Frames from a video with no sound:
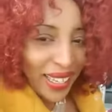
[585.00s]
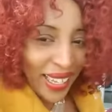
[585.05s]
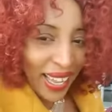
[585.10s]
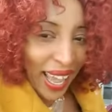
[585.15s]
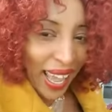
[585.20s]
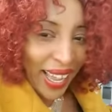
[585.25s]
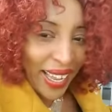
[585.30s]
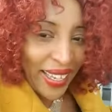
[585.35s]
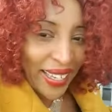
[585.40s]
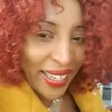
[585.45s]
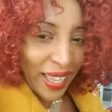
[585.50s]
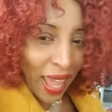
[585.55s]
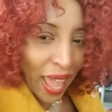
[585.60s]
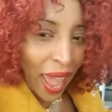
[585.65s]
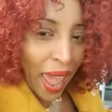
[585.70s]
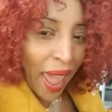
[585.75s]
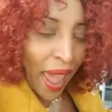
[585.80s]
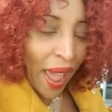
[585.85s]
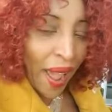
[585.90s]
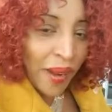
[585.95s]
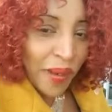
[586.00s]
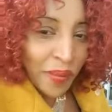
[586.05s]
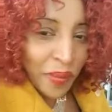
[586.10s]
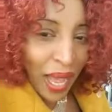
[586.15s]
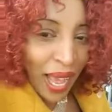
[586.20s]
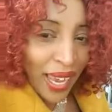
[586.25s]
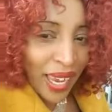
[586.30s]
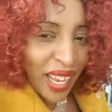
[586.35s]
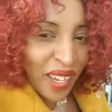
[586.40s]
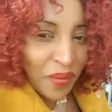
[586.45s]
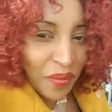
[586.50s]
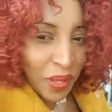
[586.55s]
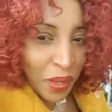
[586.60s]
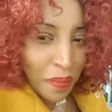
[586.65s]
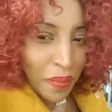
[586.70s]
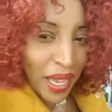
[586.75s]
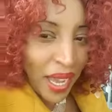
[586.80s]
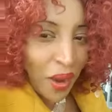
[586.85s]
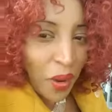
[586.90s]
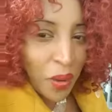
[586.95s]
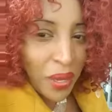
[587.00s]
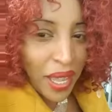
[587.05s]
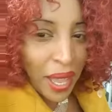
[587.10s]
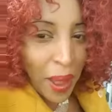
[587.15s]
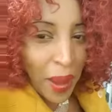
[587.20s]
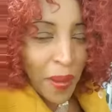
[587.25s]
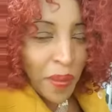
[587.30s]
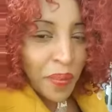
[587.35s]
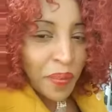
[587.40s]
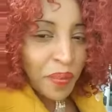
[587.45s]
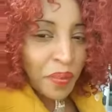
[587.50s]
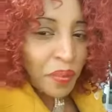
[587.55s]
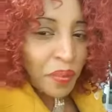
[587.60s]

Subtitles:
again, yeah. I love them, they're okay.